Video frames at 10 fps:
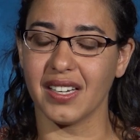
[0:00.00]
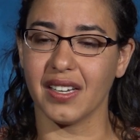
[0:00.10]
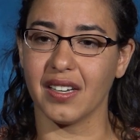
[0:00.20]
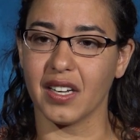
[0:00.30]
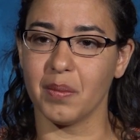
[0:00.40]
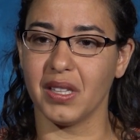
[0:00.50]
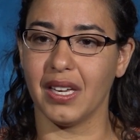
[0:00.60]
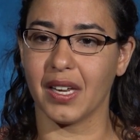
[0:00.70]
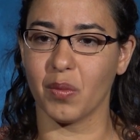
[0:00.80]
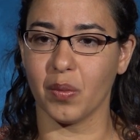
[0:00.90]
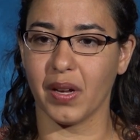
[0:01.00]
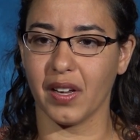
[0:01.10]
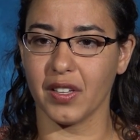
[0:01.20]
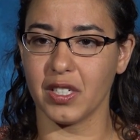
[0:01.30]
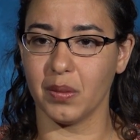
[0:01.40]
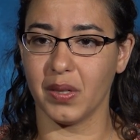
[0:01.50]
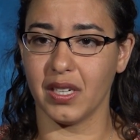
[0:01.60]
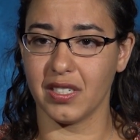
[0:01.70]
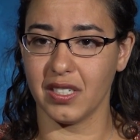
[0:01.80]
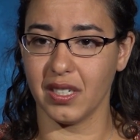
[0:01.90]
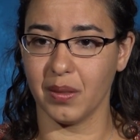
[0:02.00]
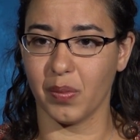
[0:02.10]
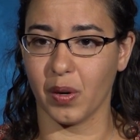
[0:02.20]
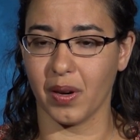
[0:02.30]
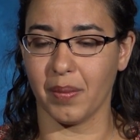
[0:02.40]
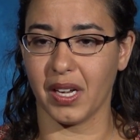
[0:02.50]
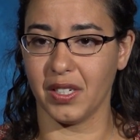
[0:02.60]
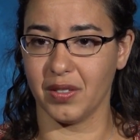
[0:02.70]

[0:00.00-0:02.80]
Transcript: and I'm in the Animal Biology PhD program at